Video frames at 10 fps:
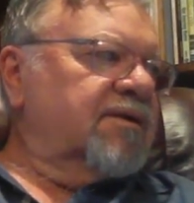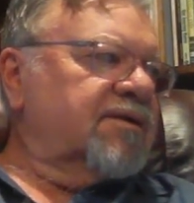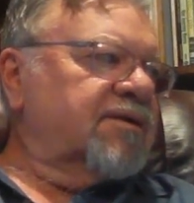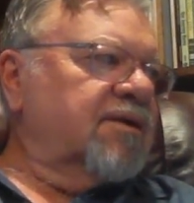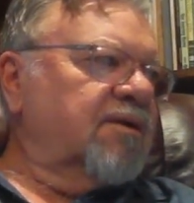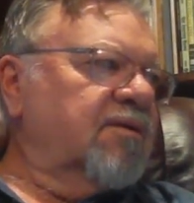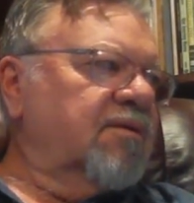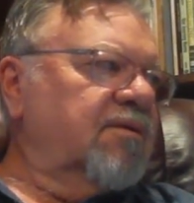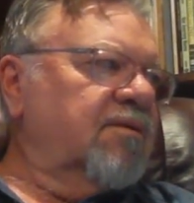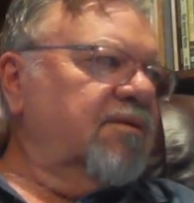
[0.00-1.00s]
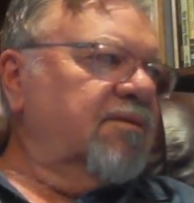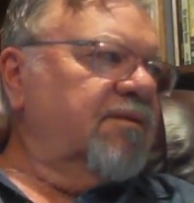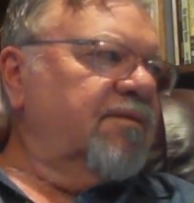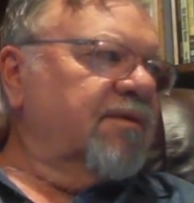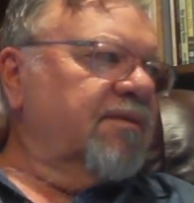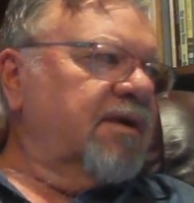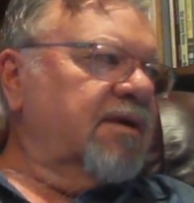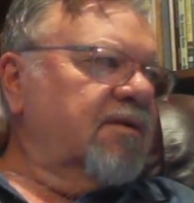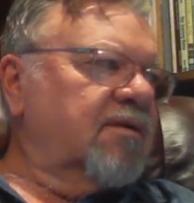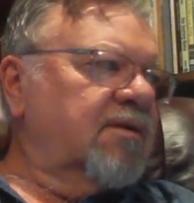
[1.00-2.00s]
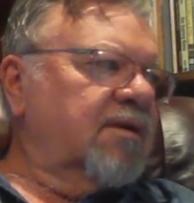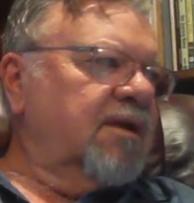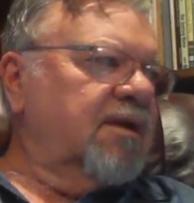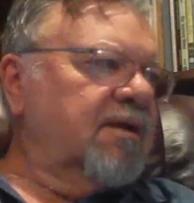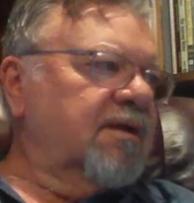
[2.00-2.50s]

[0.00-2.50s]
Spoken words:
So, moving right along,